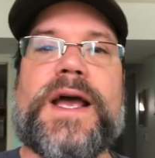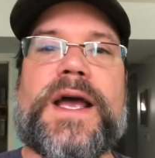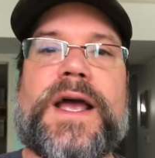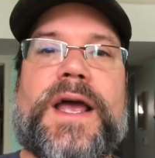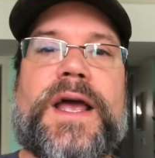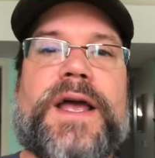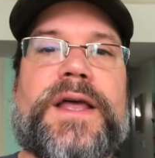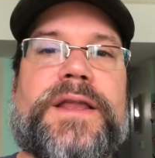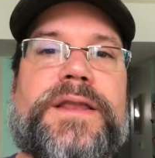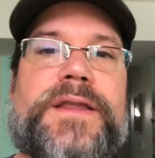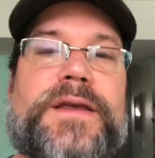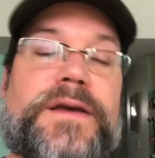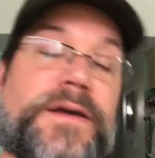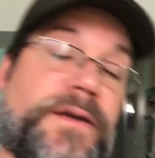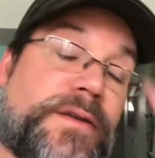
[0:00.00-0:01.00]

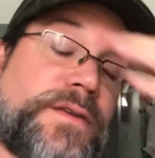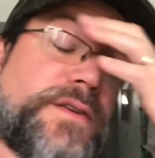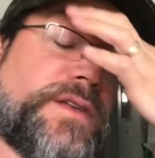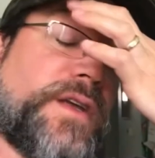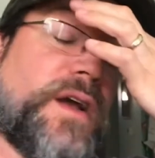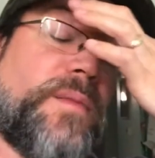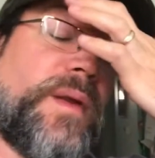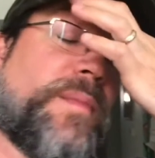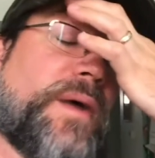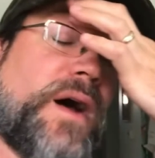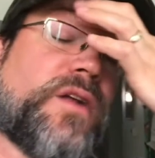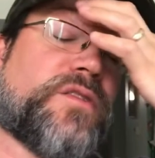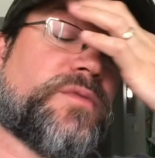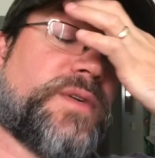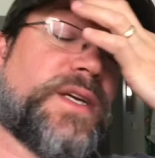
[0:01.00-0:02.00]
And see how many bottles
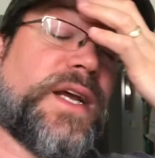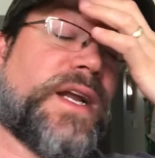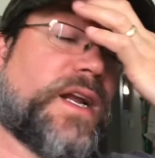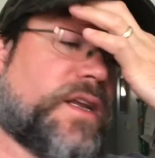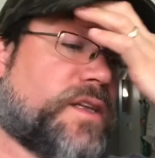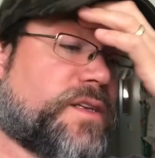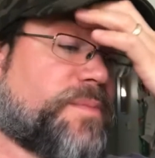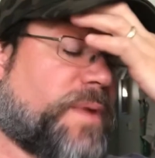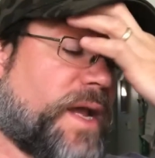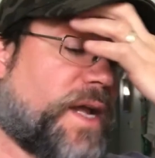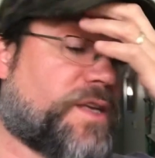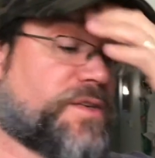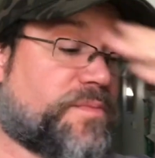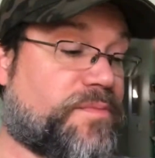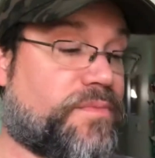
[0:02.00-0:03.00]
we get out of this batch.
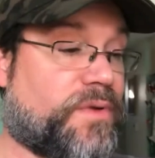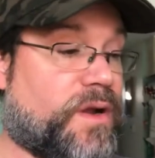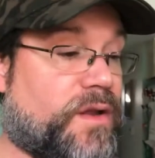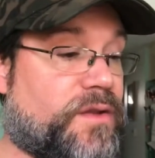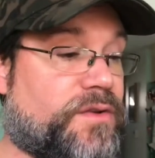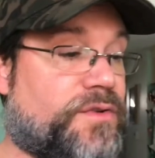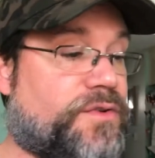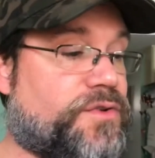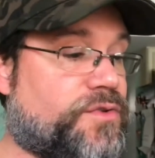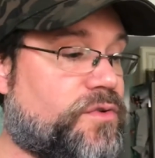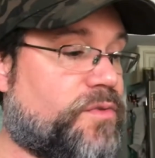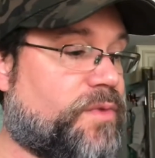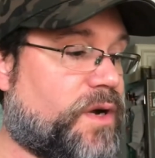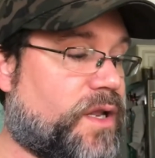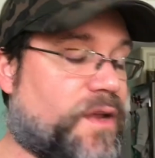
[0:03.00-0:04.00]
Probably the usual,
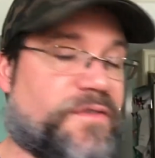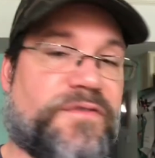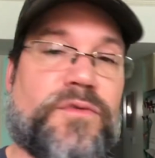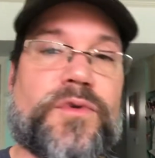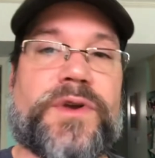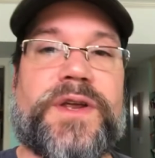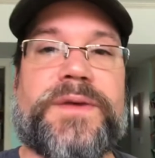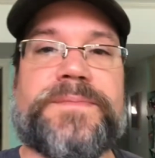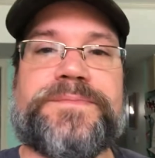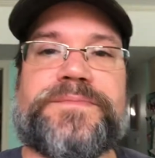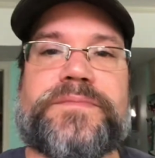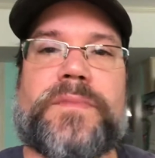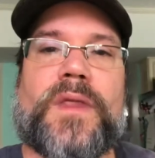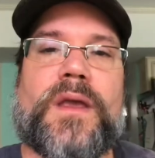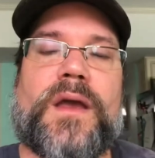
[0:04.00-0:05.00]
probably like 40.
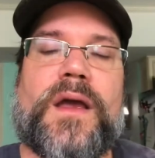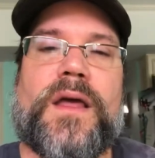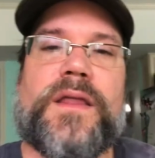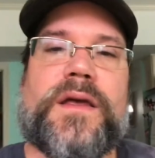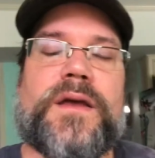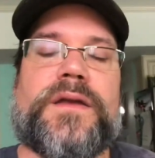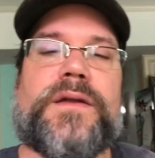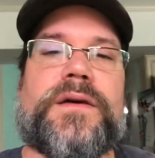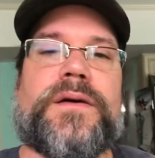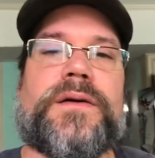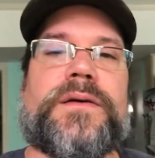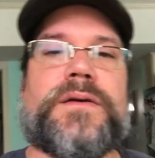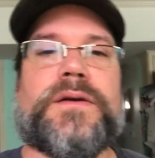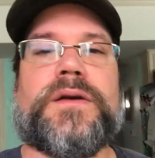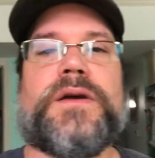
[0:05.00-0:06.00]
And then
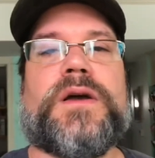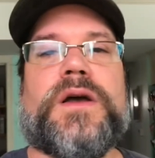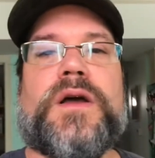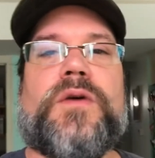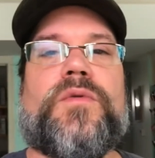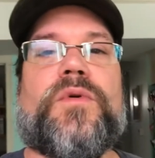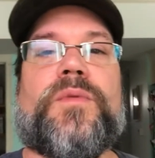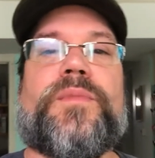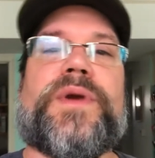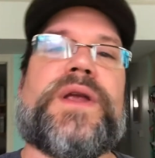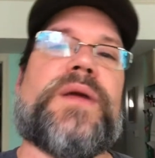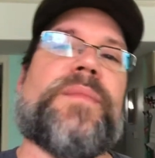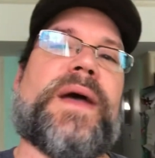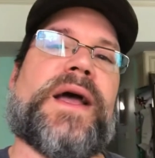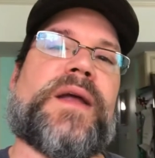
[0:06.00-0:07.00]
we'll bring you
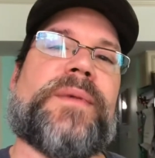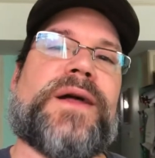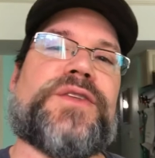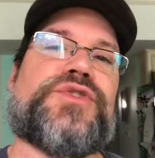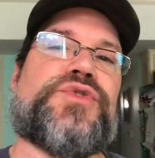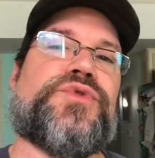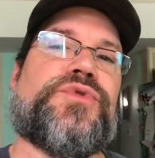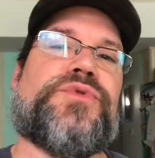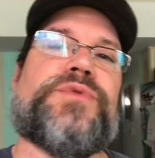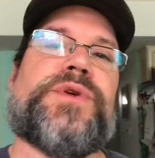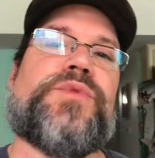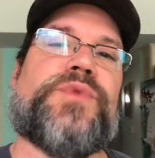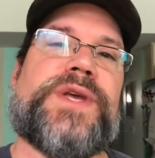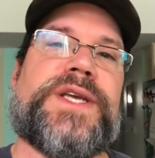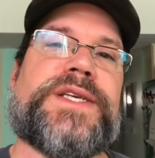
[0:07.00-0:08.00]
back in about 2-3
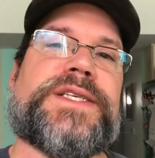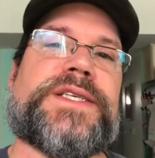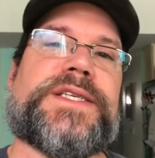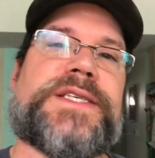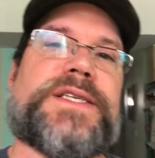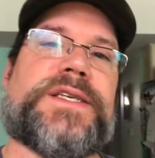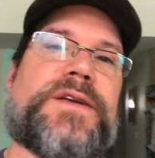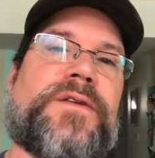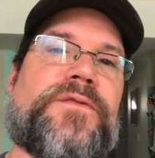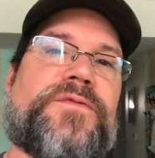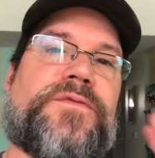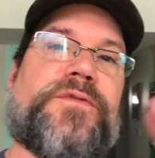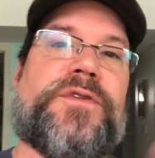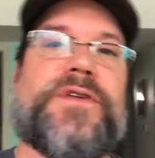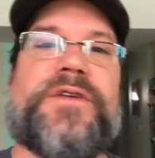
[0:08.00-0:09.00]
weeks for
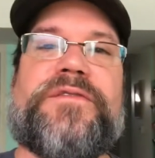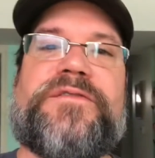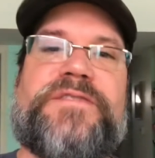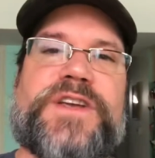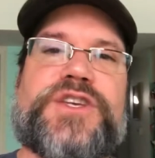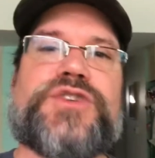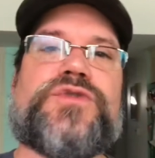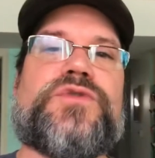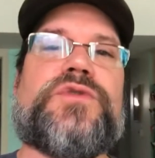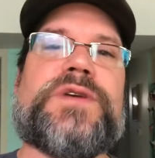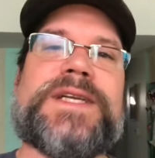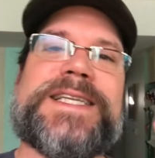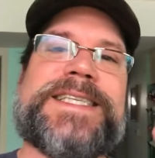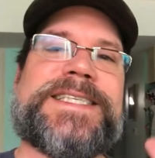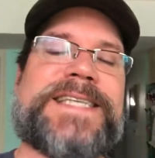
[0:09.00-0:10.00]
the official
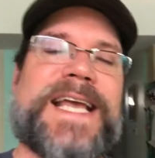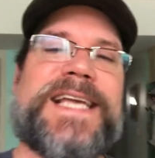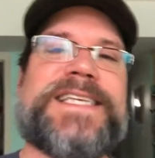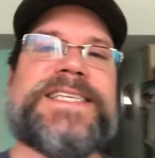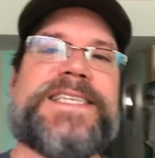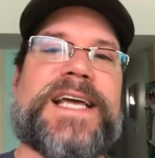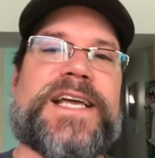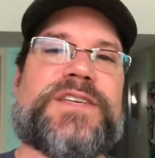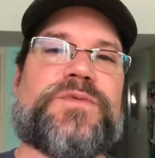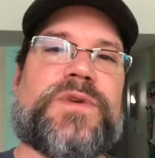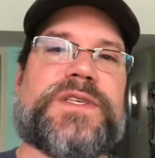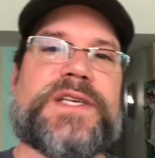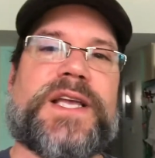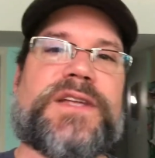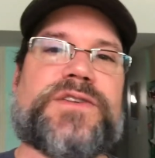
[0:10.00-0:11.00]
taste test once it
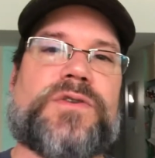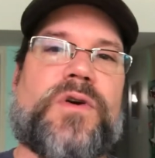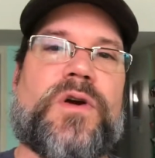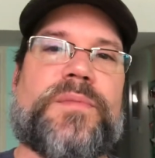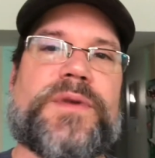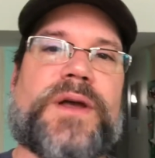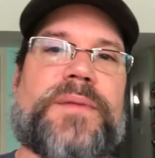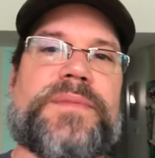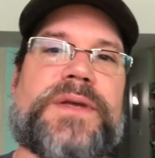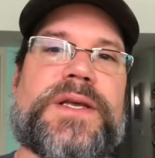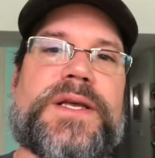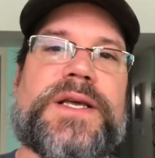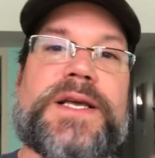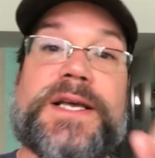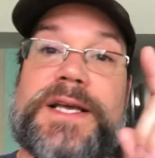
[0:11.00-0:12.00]
gets carved up.
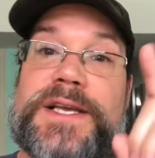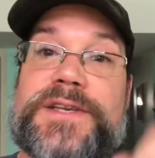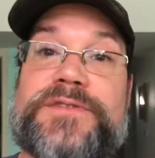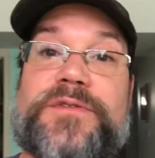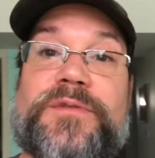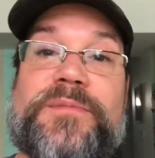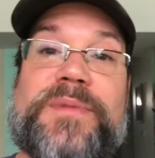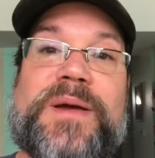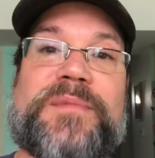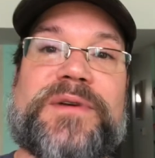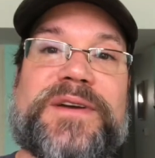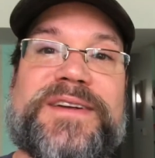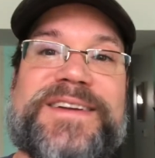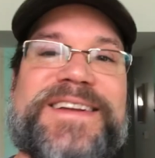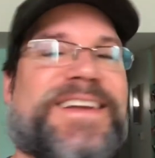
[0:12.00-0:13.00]
So remember,
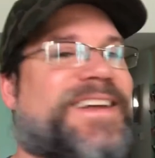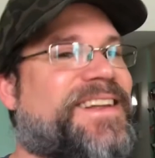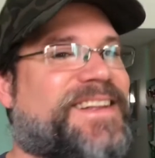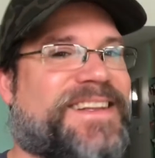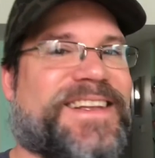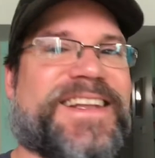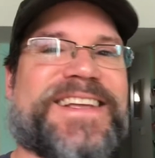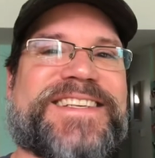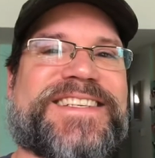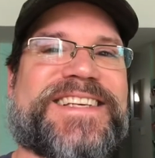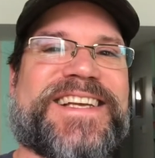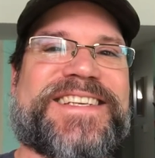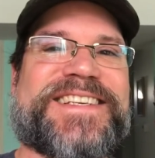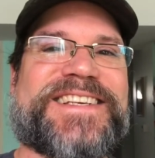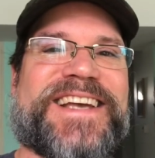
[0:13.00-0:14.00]
let's set
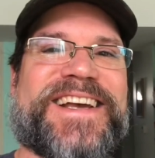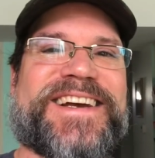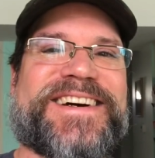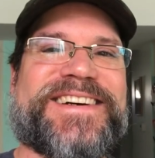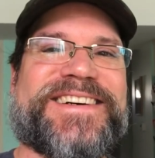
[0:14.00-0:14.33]
sail.